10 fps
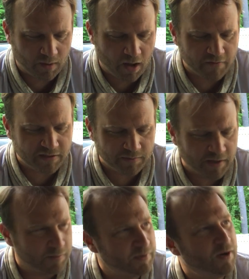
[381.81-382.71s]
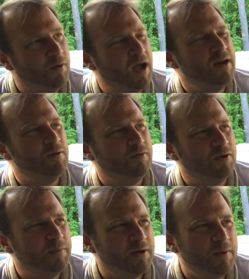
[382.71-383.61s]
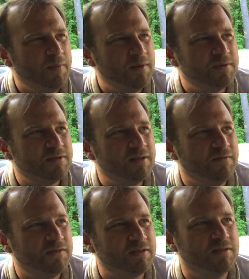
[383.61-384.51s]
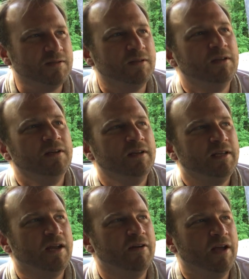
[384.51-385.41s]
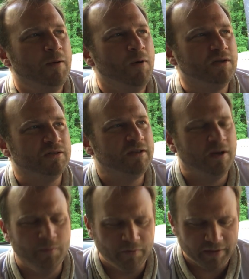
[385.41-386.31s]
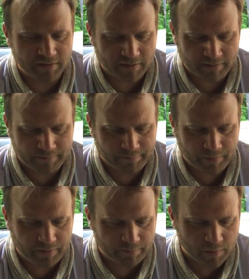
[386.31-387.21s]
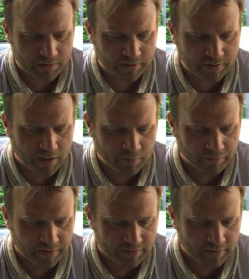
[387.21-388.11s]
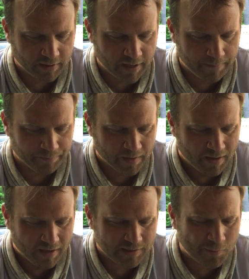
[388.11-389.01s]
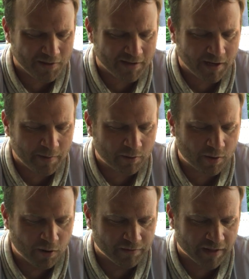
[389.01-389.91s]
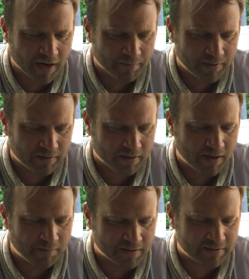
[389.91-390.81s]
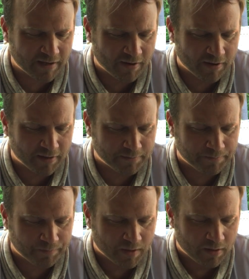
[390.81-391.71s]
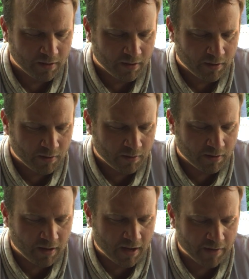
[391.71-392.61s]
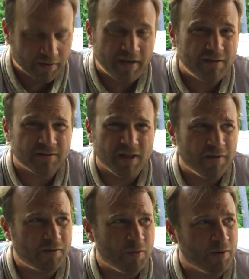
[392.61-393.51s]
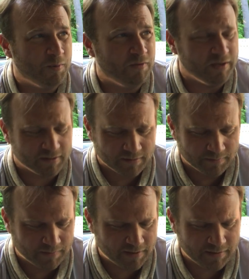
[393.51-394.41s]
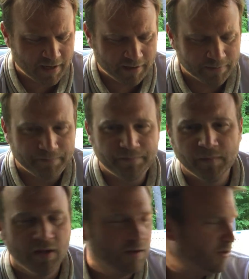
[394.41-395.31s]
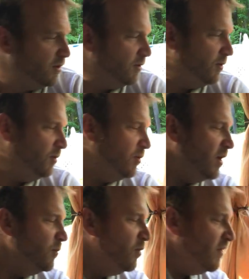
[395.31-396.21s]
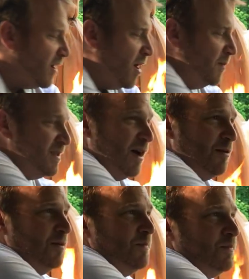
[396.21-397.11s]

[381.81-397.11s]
Obviously, like, I know a little bit about mobster stuff just because Carrie and I watch a ton of movies. Like, we watched a ton of movies. That's the one thing about COVID that I've been kind of missing out on. The Neils love going to movies. It's like, you get a movie that comes out,